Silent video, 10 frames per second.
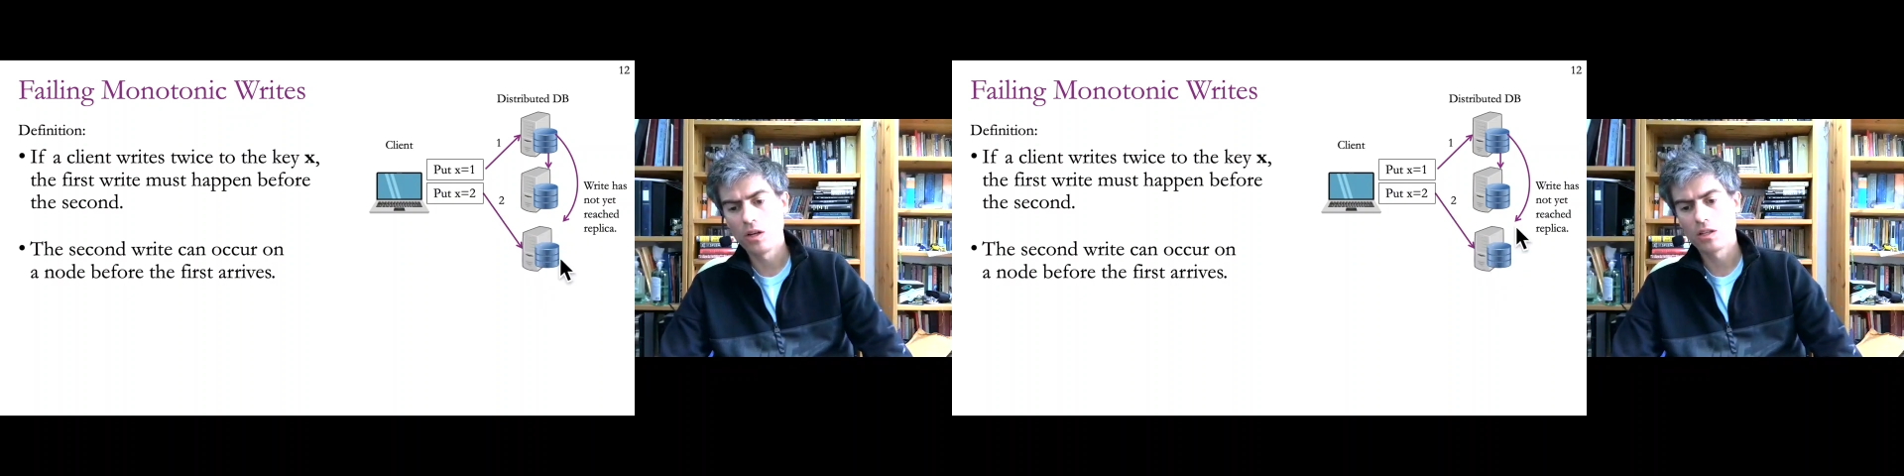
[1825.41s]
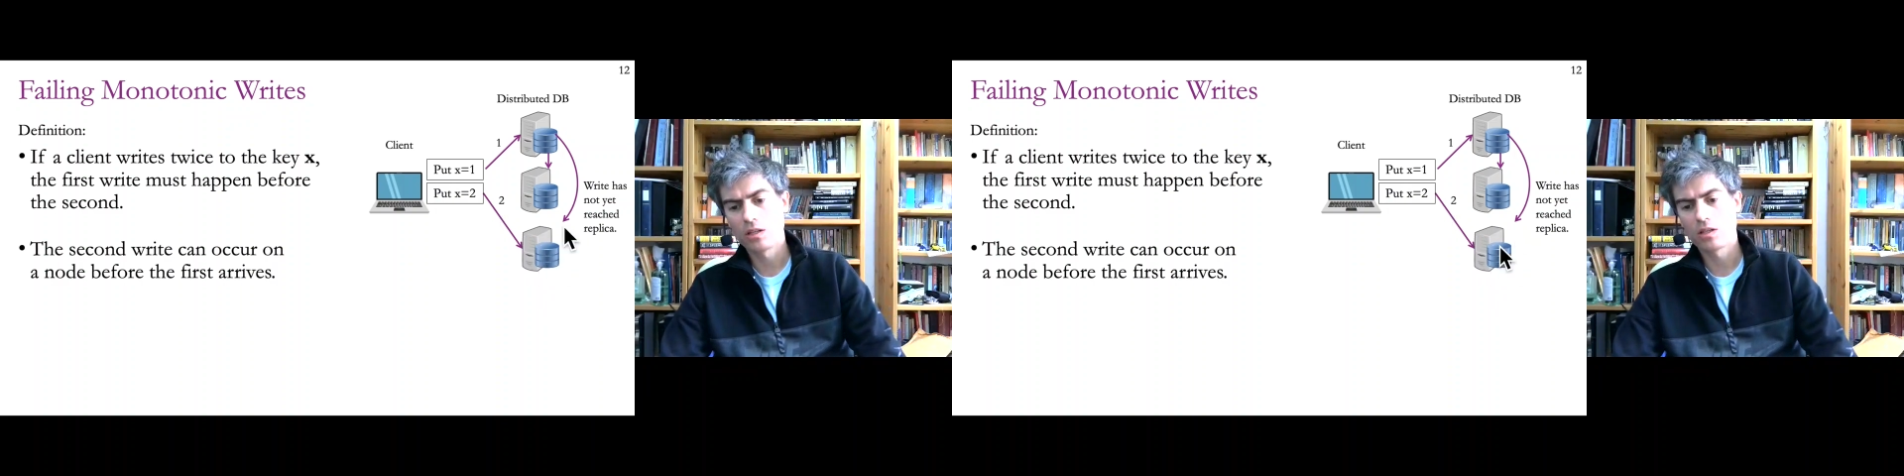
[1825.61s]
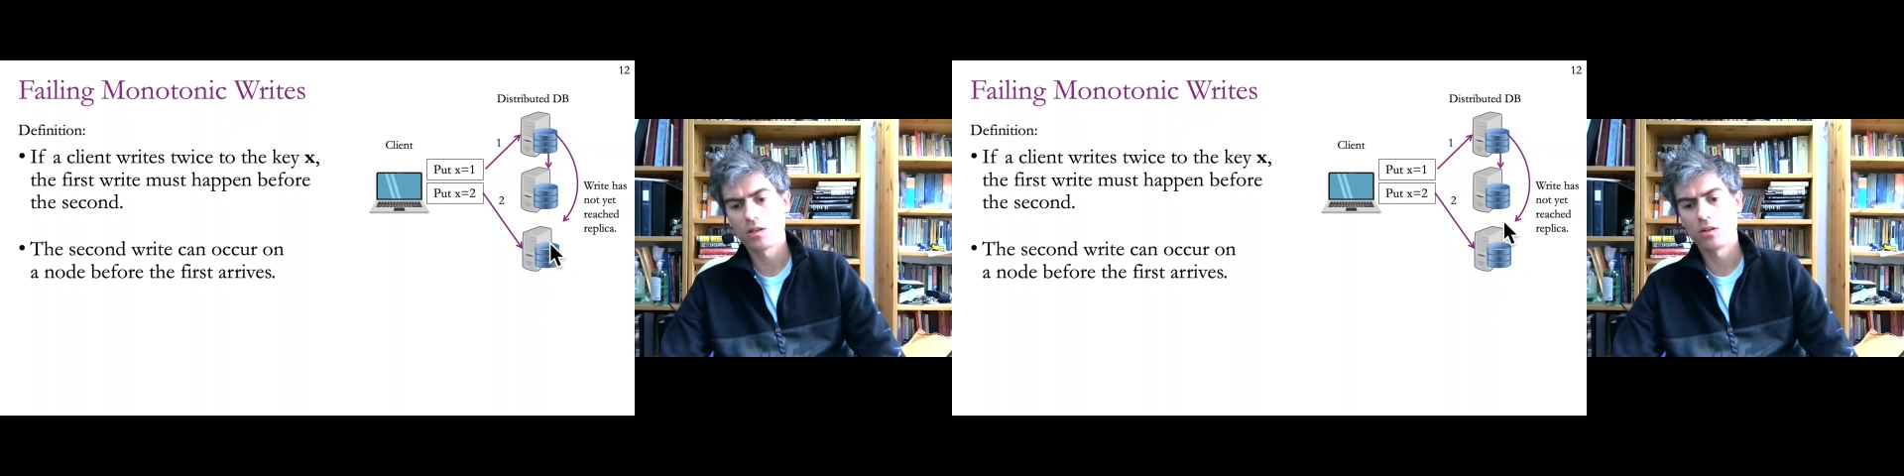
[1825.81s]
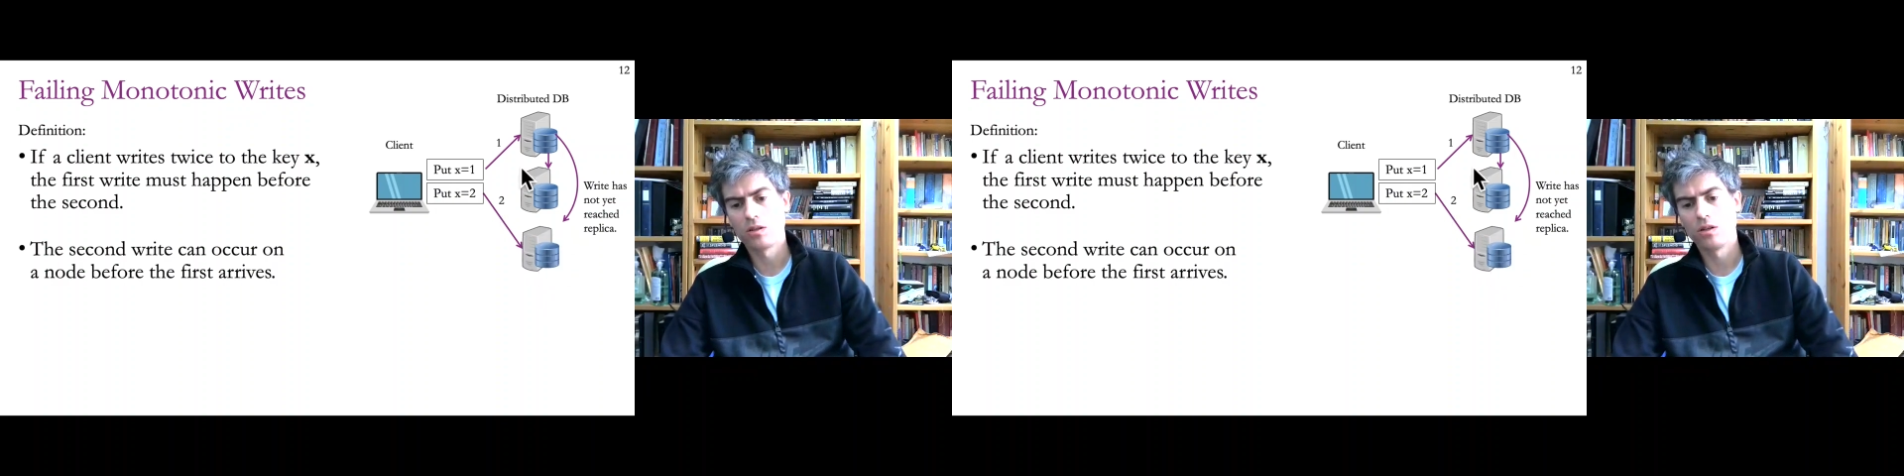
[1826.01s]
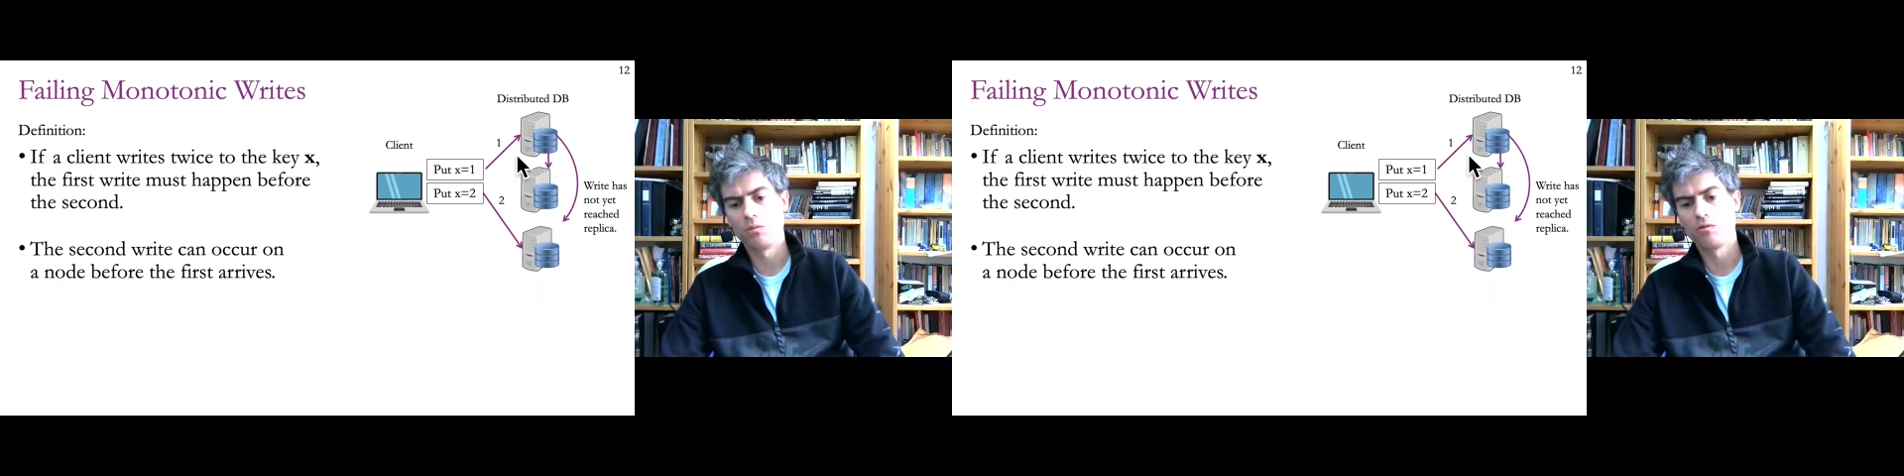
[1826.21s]
to this third
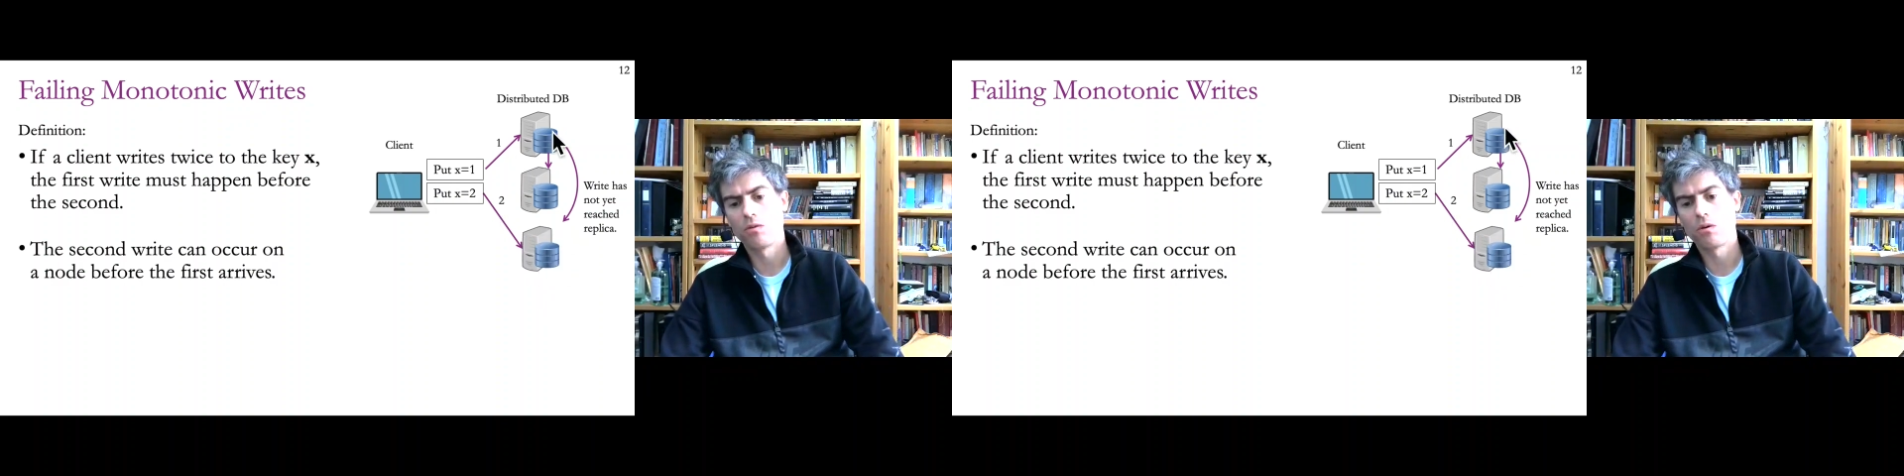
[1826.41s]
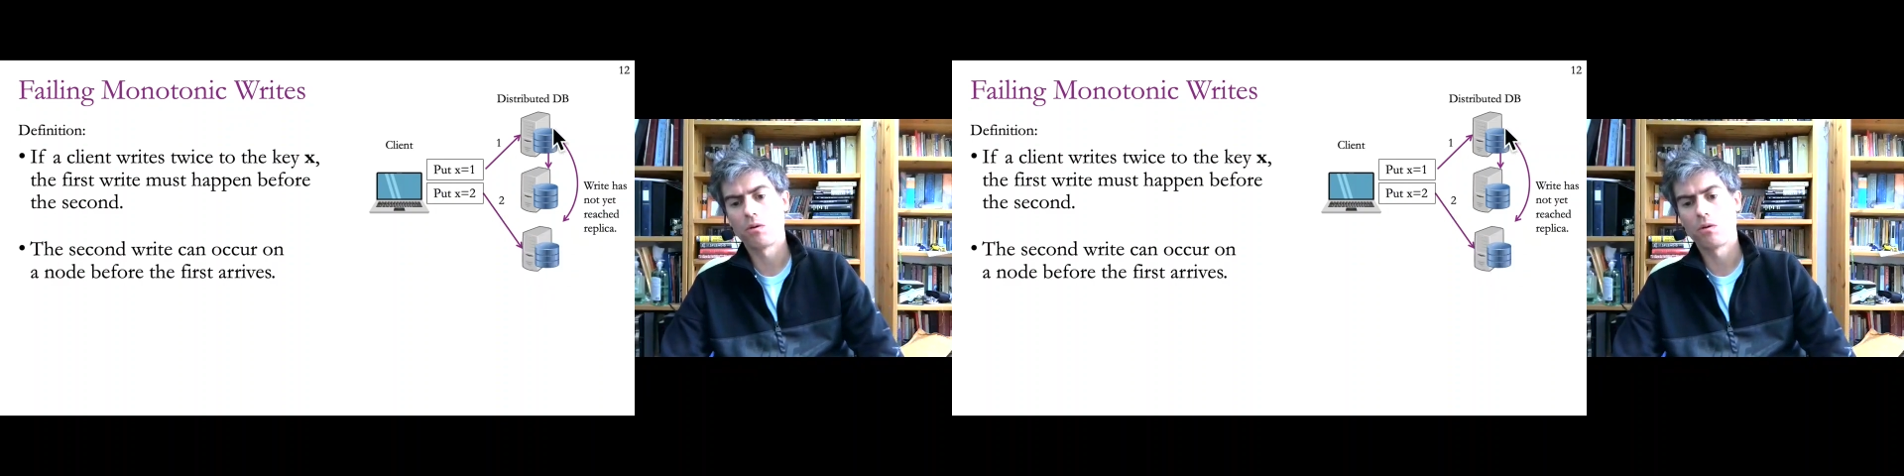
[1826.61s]
node before